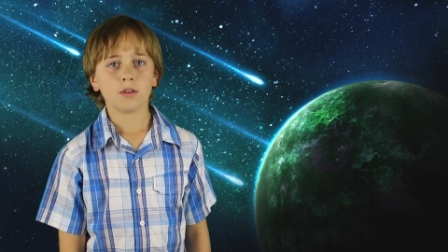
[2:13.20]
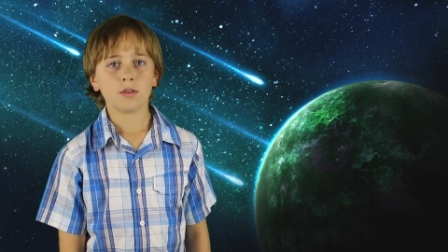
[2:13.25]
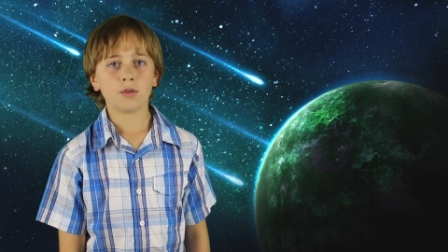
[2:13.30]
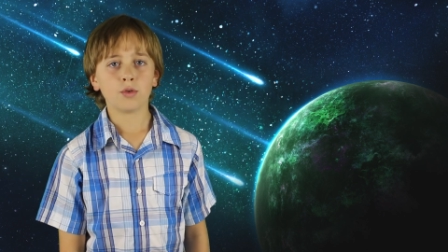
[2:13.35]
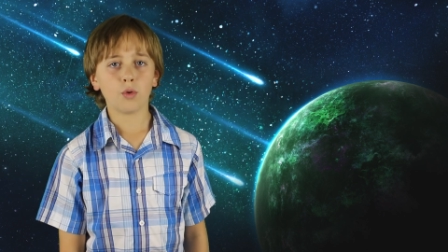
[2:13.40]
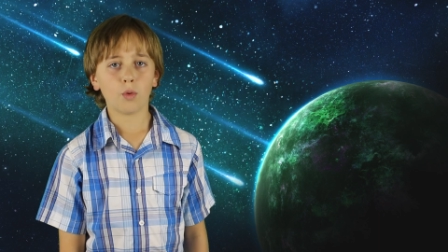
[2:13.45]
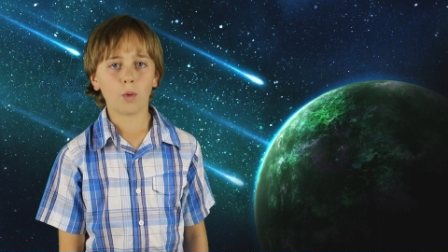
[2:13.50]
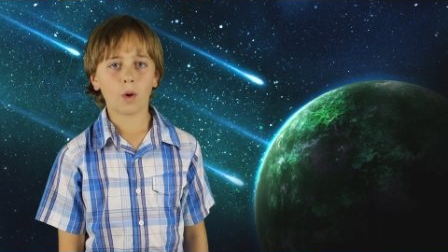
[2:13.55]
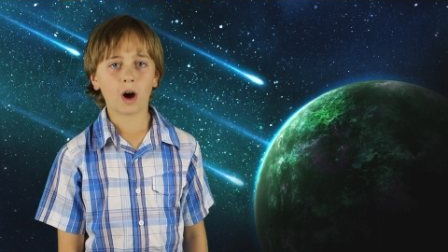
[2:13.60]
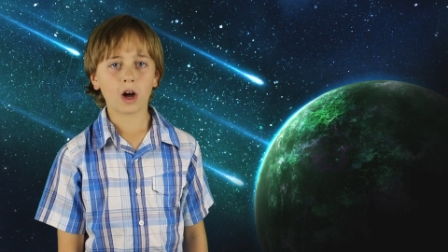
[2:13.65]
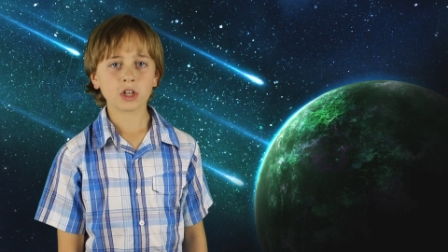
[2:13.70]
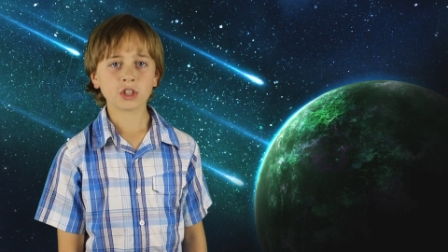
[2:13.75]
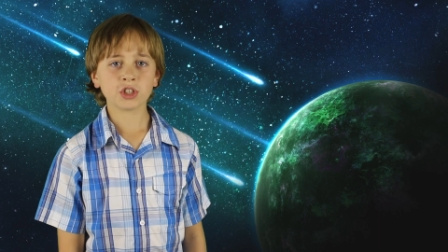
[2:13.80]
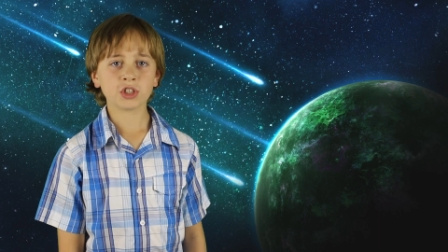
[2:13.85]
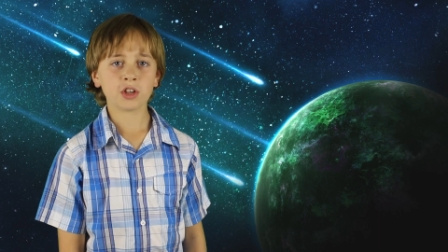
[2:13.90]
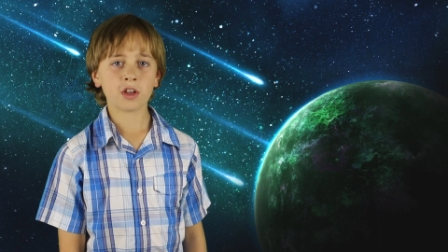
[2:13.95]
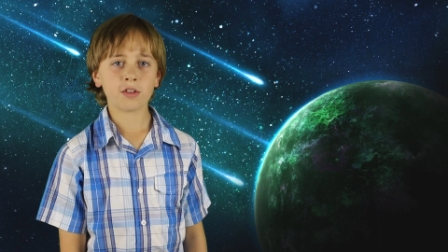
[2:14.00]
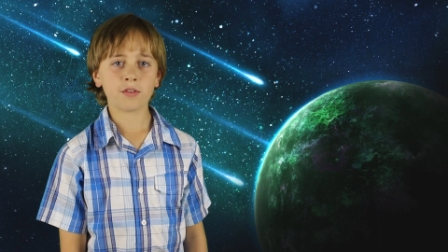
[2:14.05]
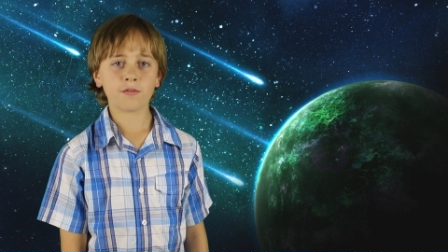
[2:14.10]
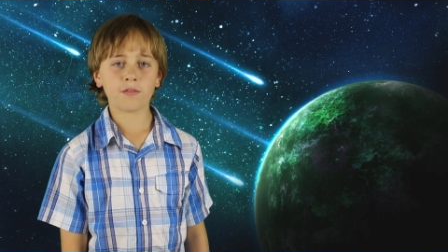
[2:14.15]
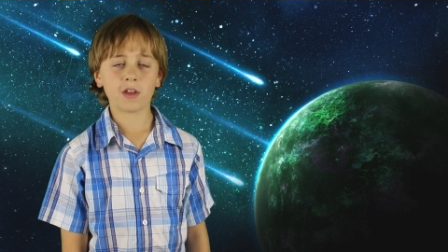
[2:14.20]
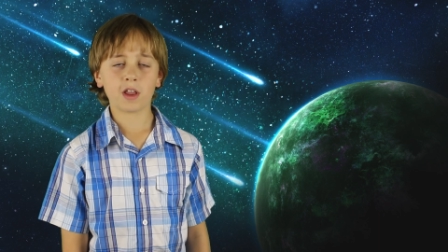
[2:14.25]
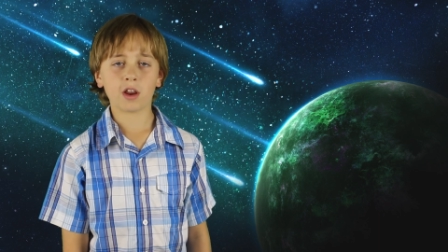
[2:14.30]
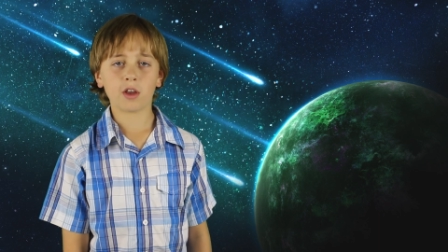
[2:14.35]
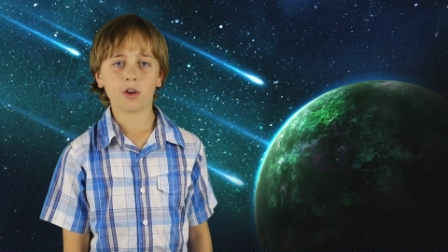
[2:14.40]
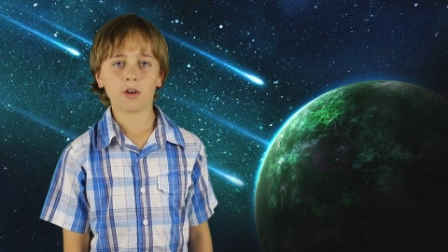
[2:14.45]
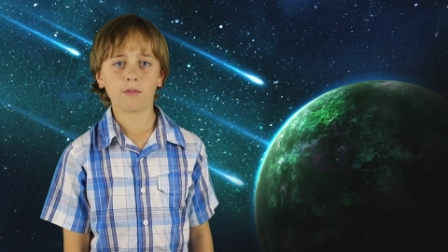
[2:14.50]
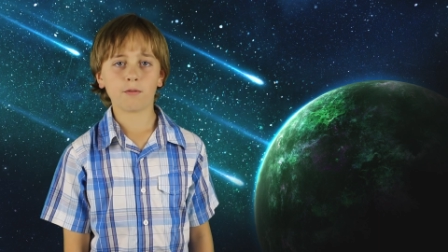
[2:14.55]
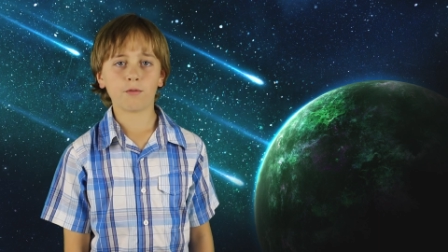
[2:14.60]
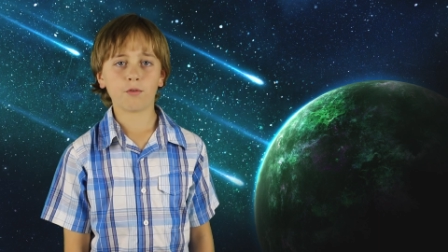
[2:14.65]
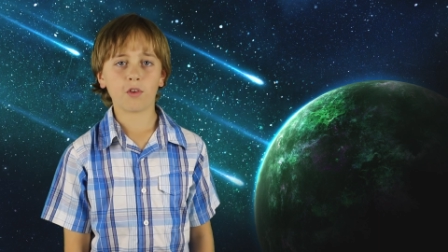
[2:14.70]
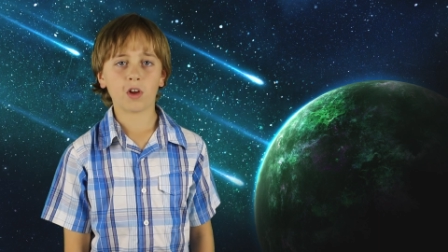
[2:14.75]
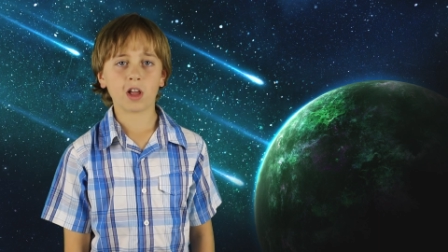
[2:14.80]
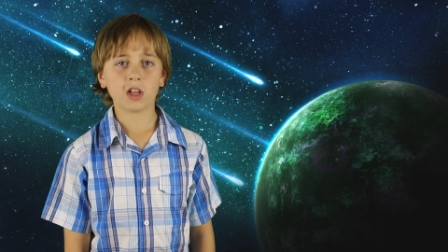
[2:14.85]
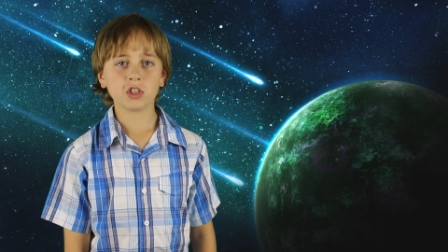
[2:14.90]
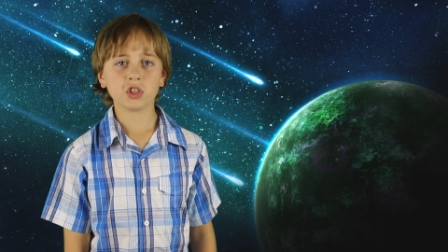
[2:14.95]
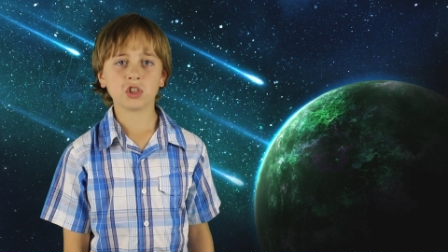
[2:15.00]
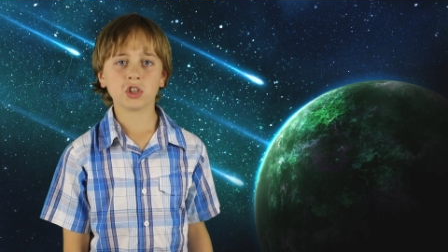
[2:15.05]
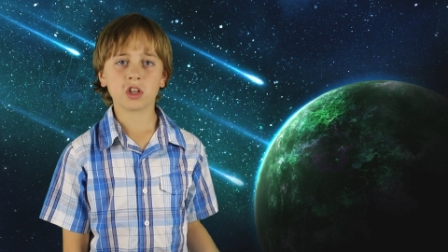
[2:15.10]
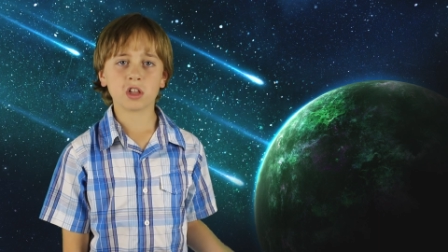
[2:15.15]
To watch this video in
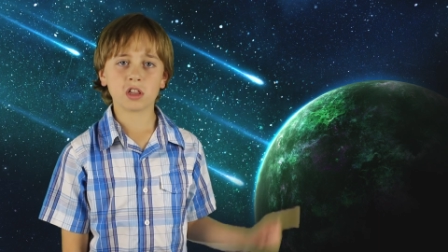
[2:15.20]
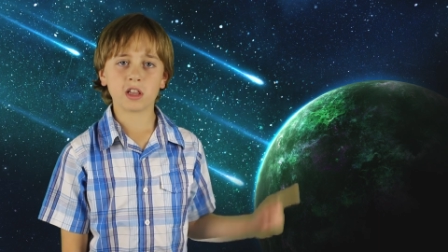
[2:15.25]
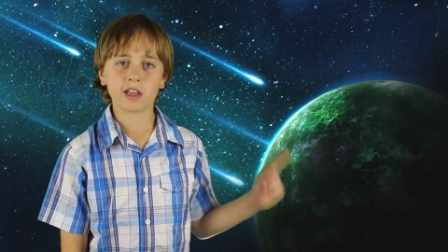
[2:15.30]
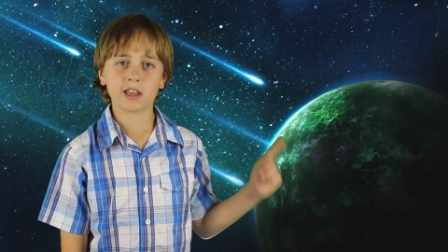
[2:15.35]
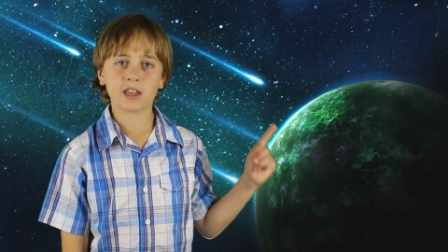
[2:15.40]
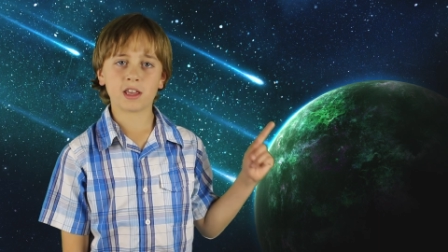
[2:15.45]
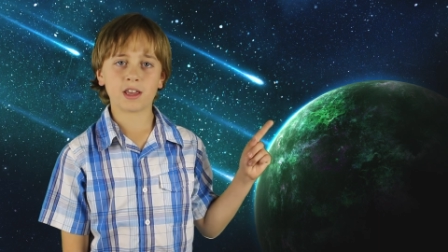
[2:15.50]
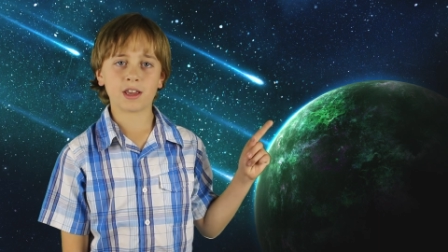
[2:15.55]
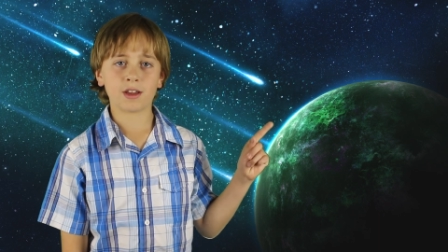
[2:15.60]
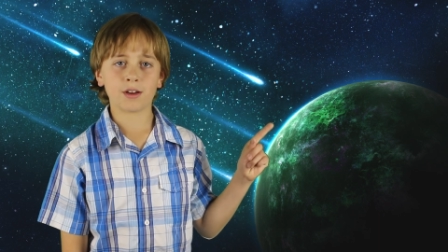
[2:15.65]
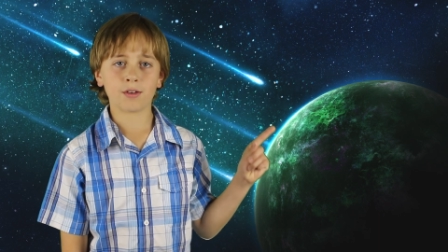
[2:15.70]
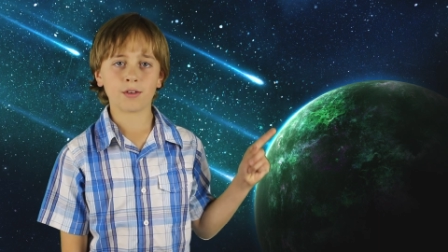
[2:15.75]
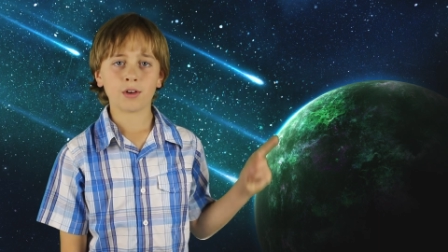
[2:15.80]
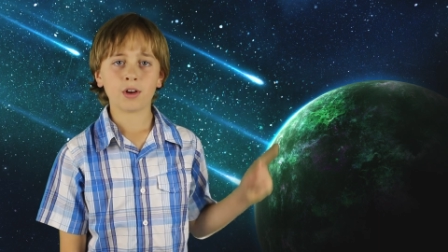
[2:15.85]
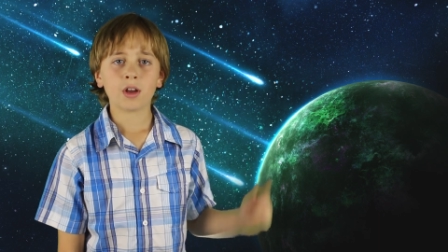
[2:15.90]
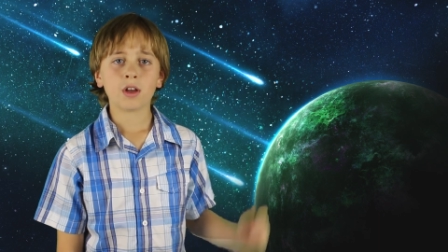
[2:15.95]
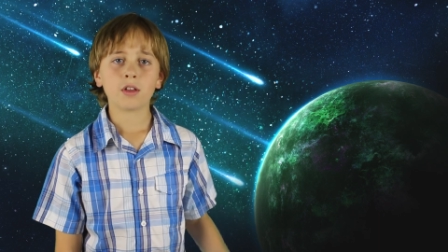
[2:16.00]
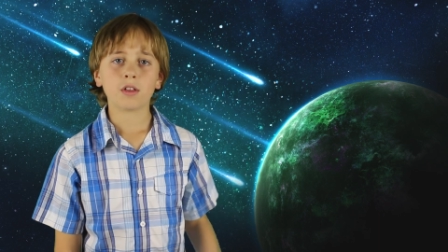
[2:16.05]
French, click here.